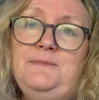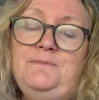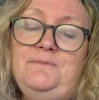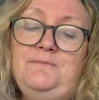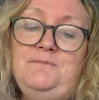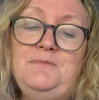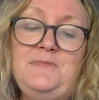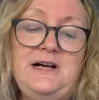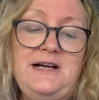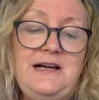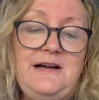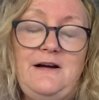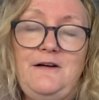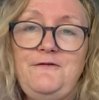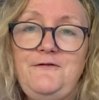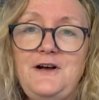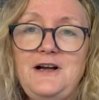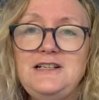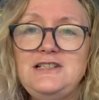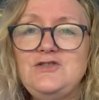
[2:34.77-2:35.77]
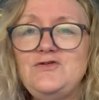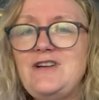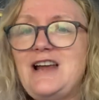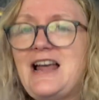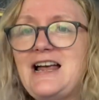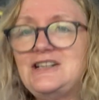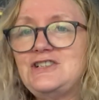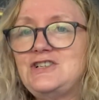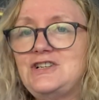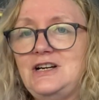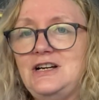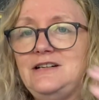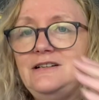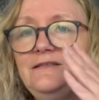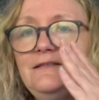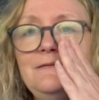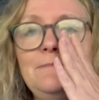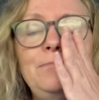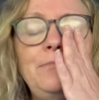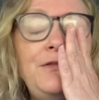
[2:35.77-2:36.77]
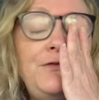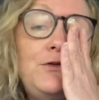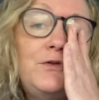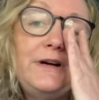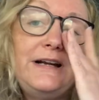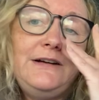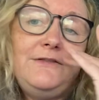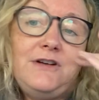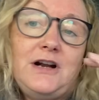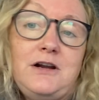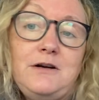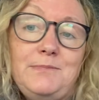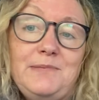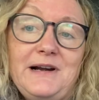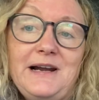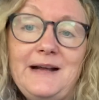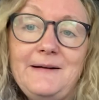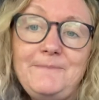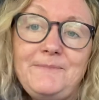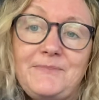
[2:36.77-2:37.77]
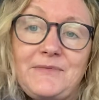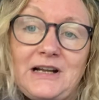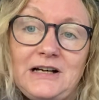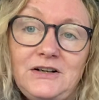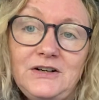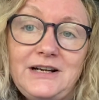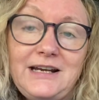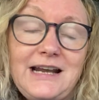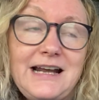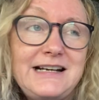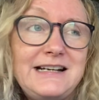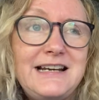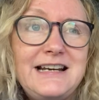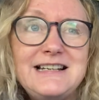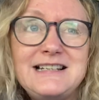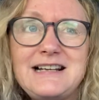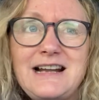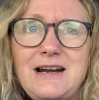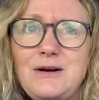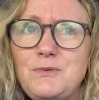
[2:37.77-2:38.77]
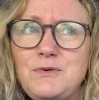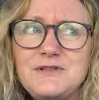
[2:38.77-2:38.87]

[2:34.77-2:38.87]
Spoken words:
My first reaction before I even open it and looking at it is like,